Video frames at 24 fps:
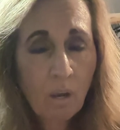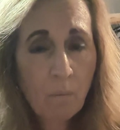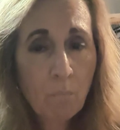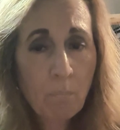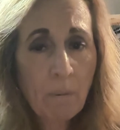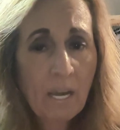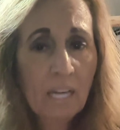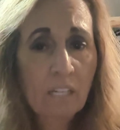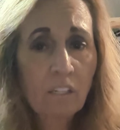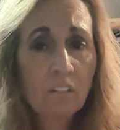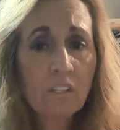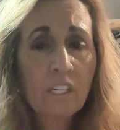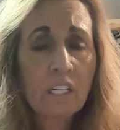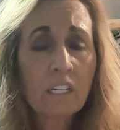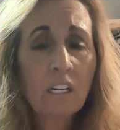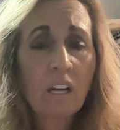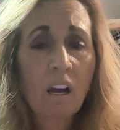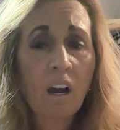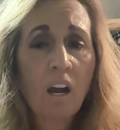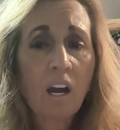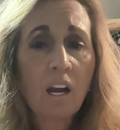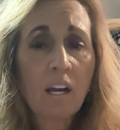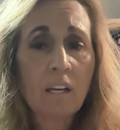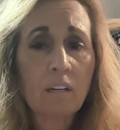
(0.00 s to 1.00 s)
better than
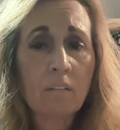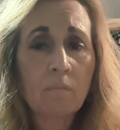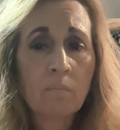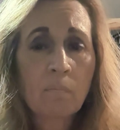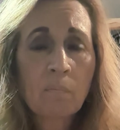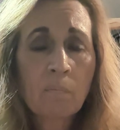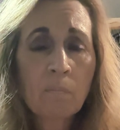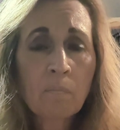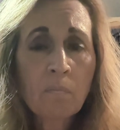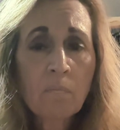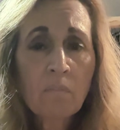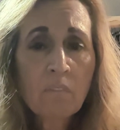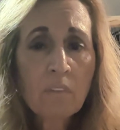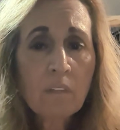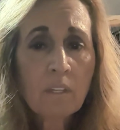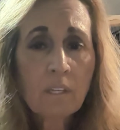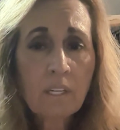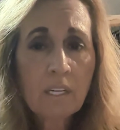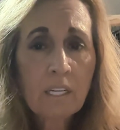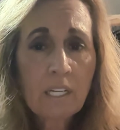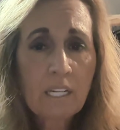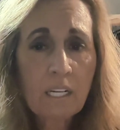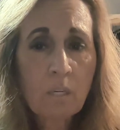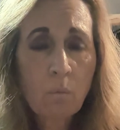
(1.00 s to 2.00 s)
God.
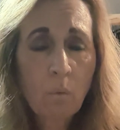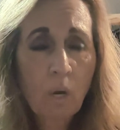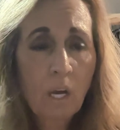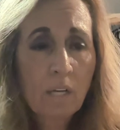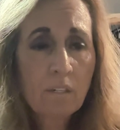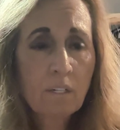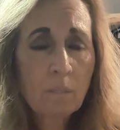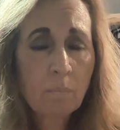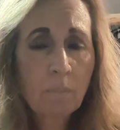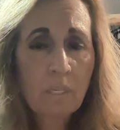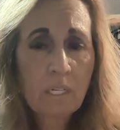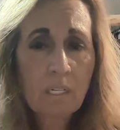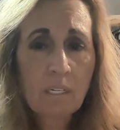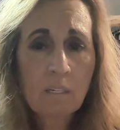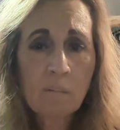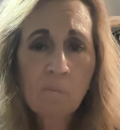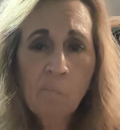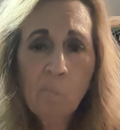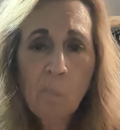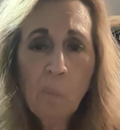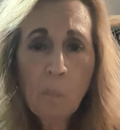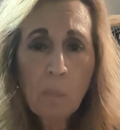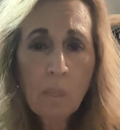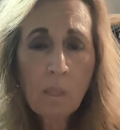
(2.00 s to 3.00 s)
He wanted to be
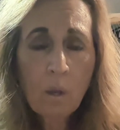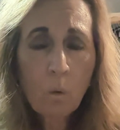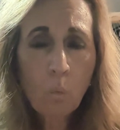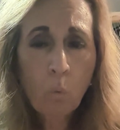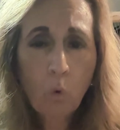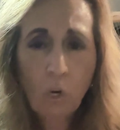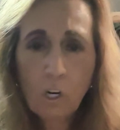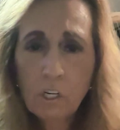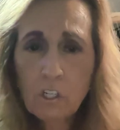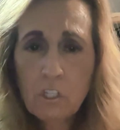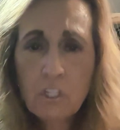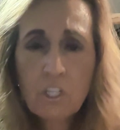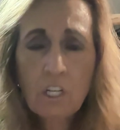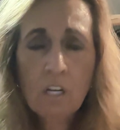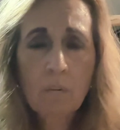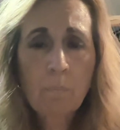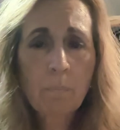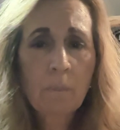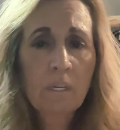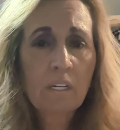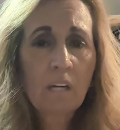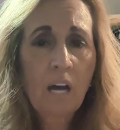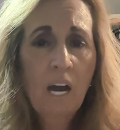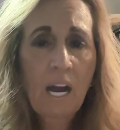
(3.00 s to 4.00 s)

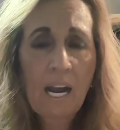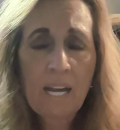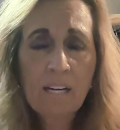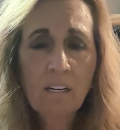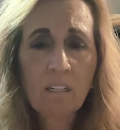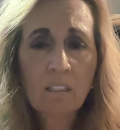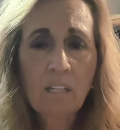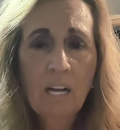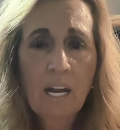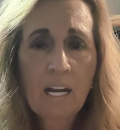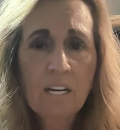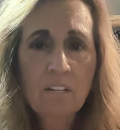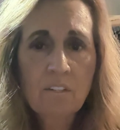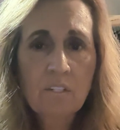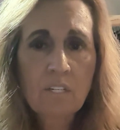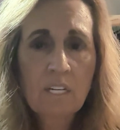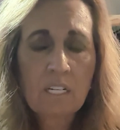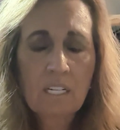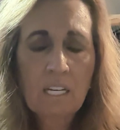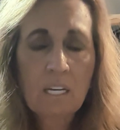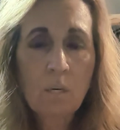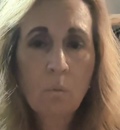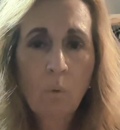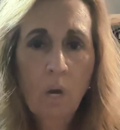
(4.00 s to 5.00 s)
worshiped and idolized,
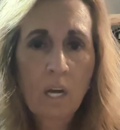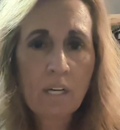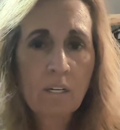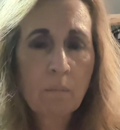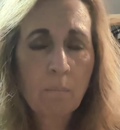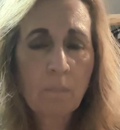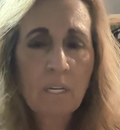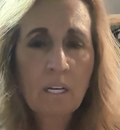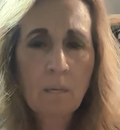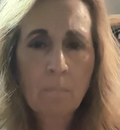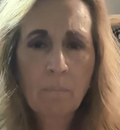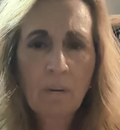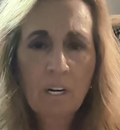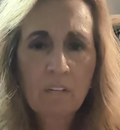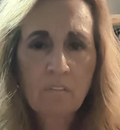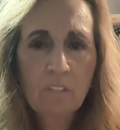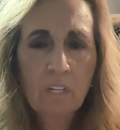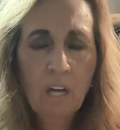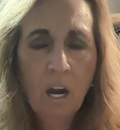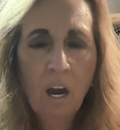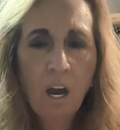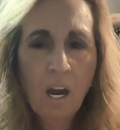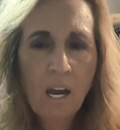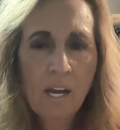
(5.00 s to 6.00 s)
and he wanted to be
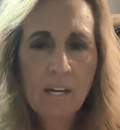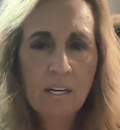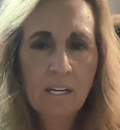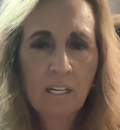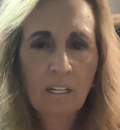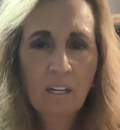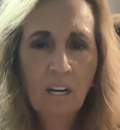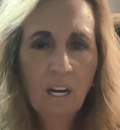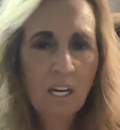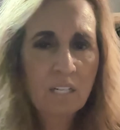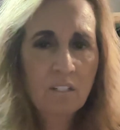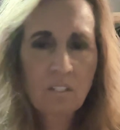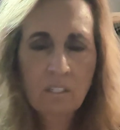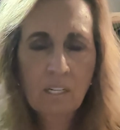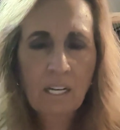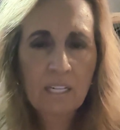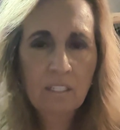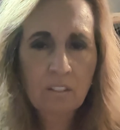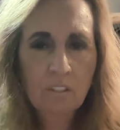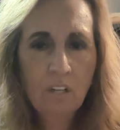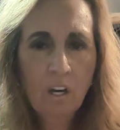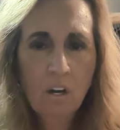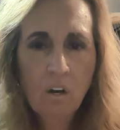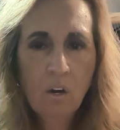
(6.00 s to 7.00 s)
above God. And God's
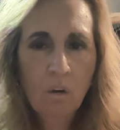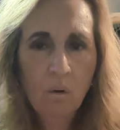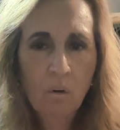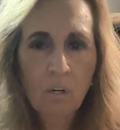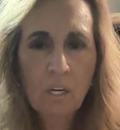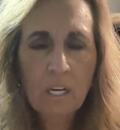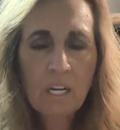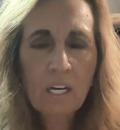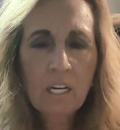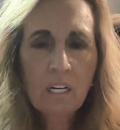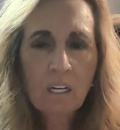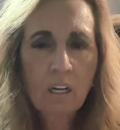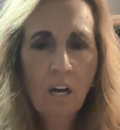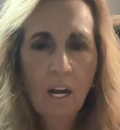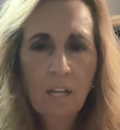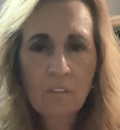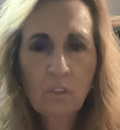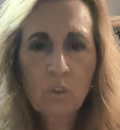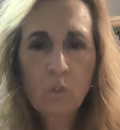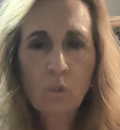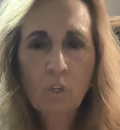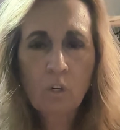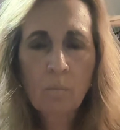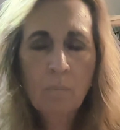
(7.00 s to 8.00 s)
like, no.
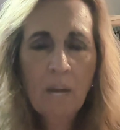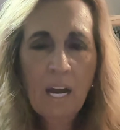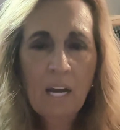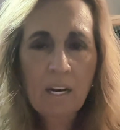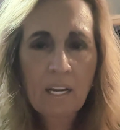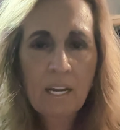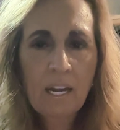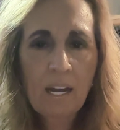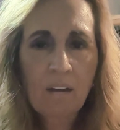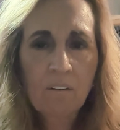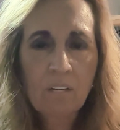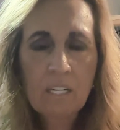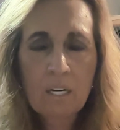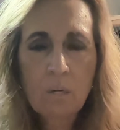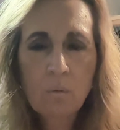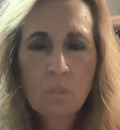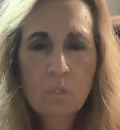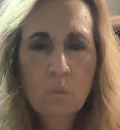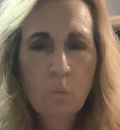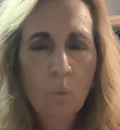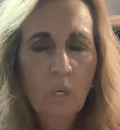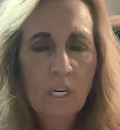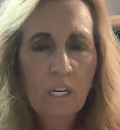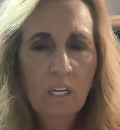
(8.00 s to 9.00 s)
God threw him out of heaven. He
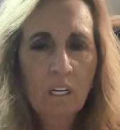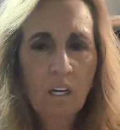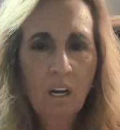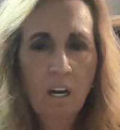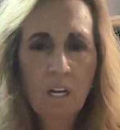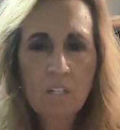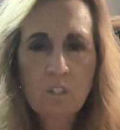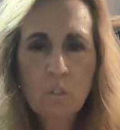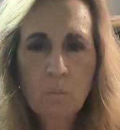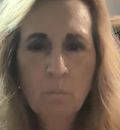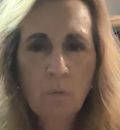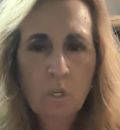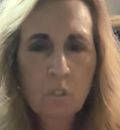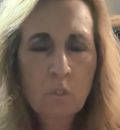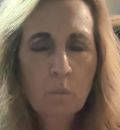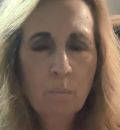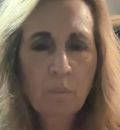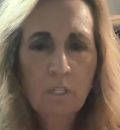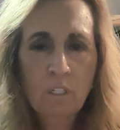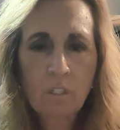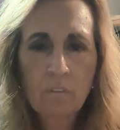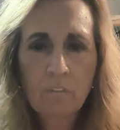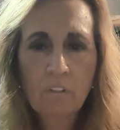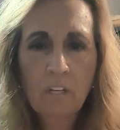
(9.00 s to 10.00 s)
was one of God's
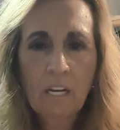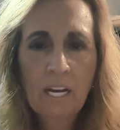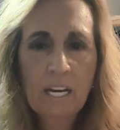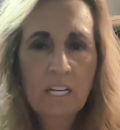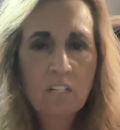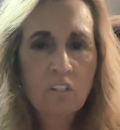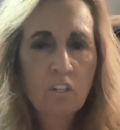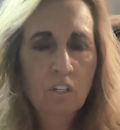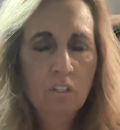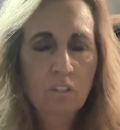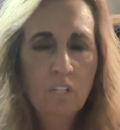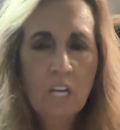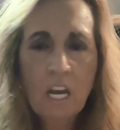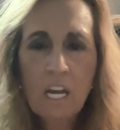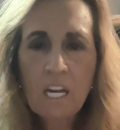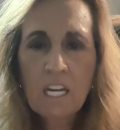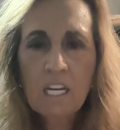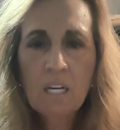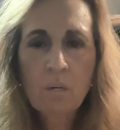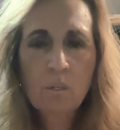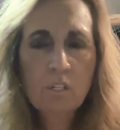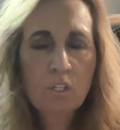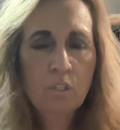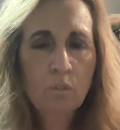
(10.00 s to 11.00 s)
most beautiful angels.
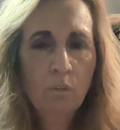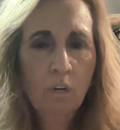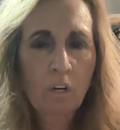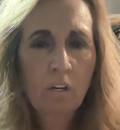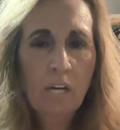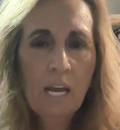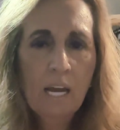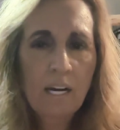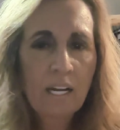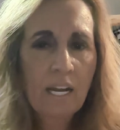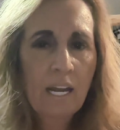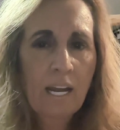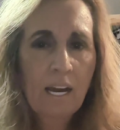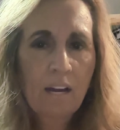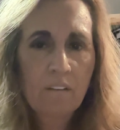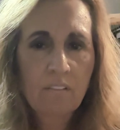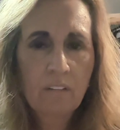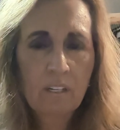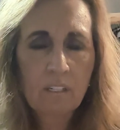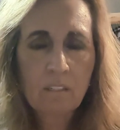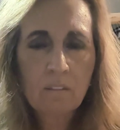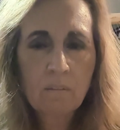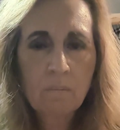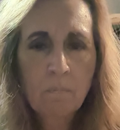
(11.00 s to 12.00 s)
He was thrown out of
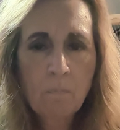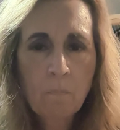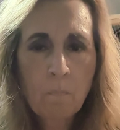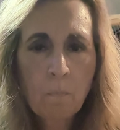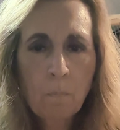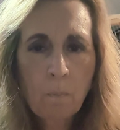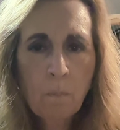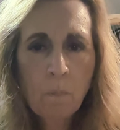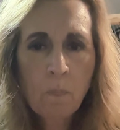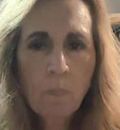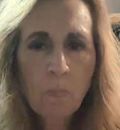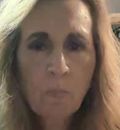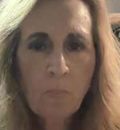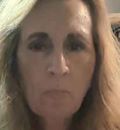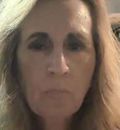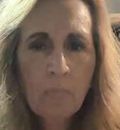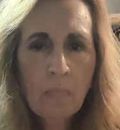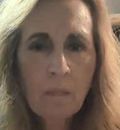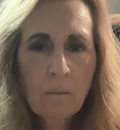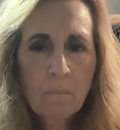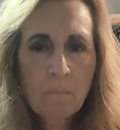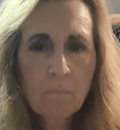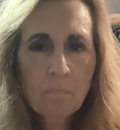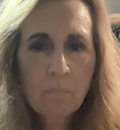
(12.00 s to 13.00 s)
heaven,
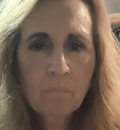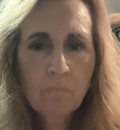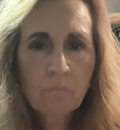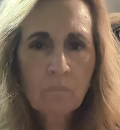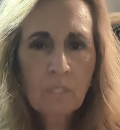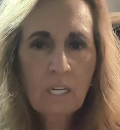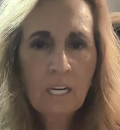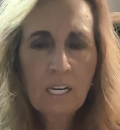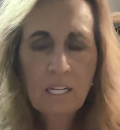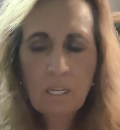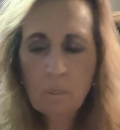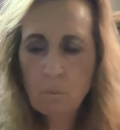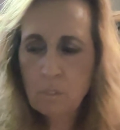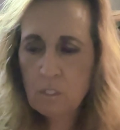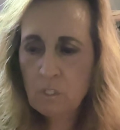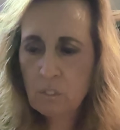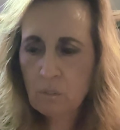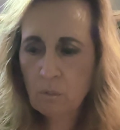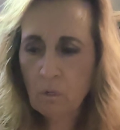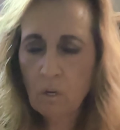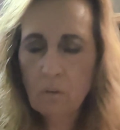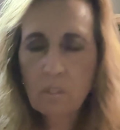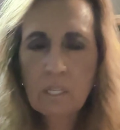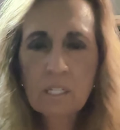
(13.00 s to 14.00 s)
and he was
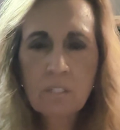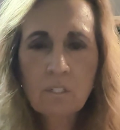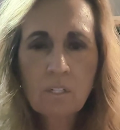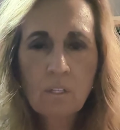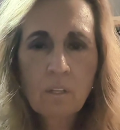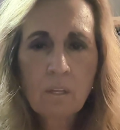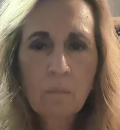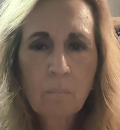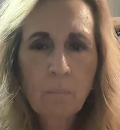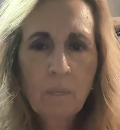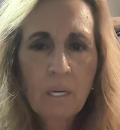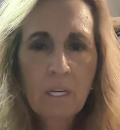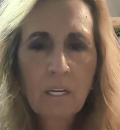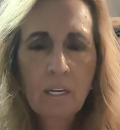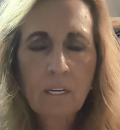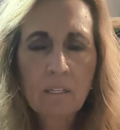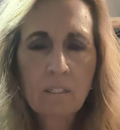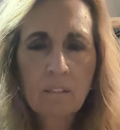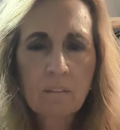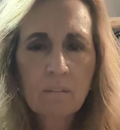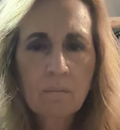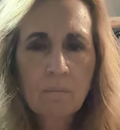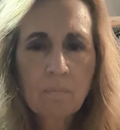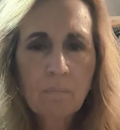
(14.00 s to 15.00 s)
thrown into the
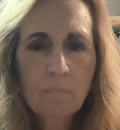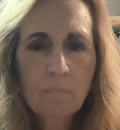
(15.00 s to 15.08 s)
pit.